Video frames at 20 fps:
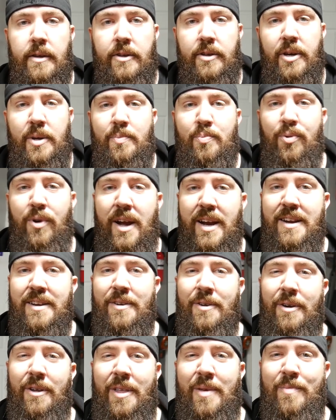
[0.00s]
Good bright and
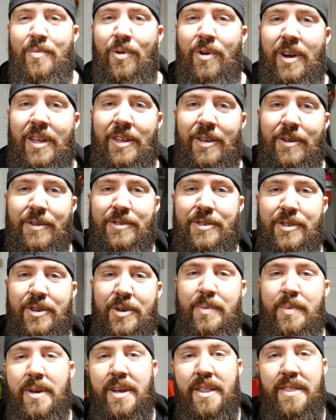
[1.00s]
early morning,
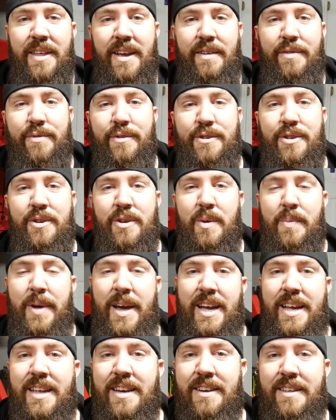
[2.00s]
YouTube. Thanks for tuning
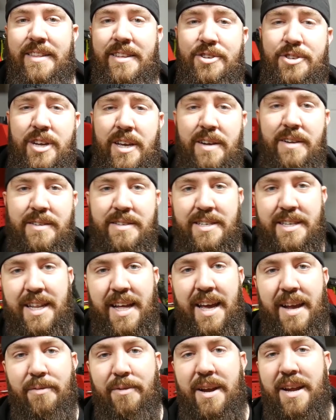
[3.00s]
back into the channel
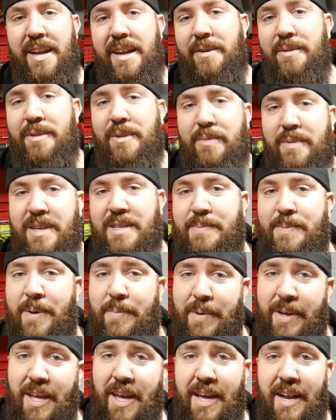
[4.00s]
today, right here with the Rustbelt
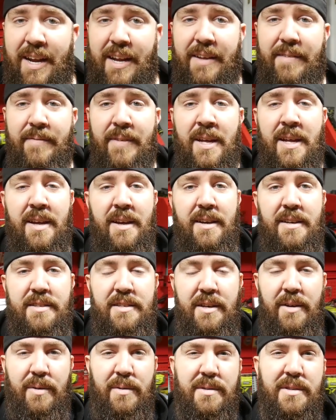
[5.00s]
Mechanic.
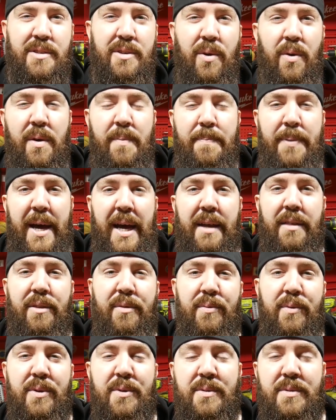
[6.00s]
So I was going back
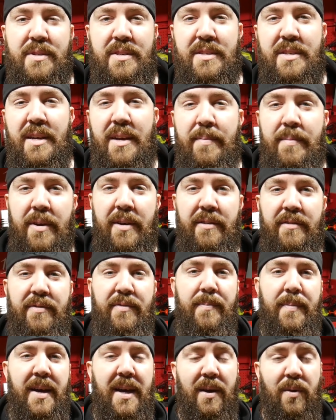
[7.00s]
through some of
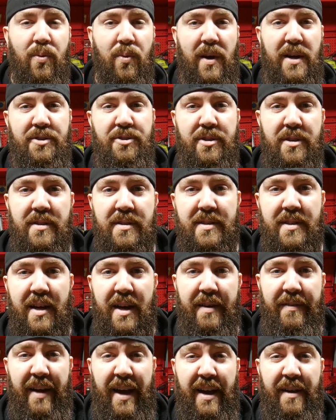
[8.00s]
my questions that
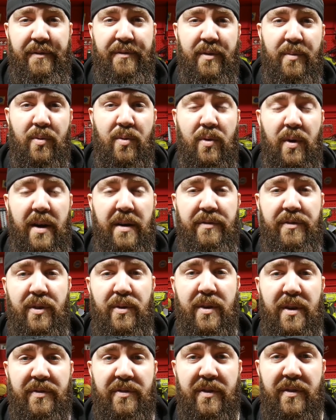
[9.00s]
I've had from quite a few
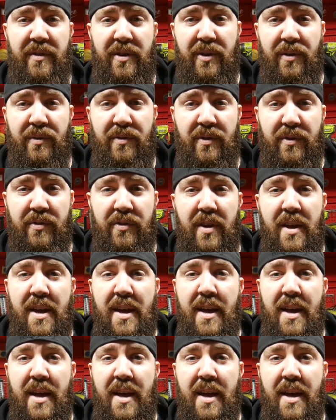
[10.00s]
different users,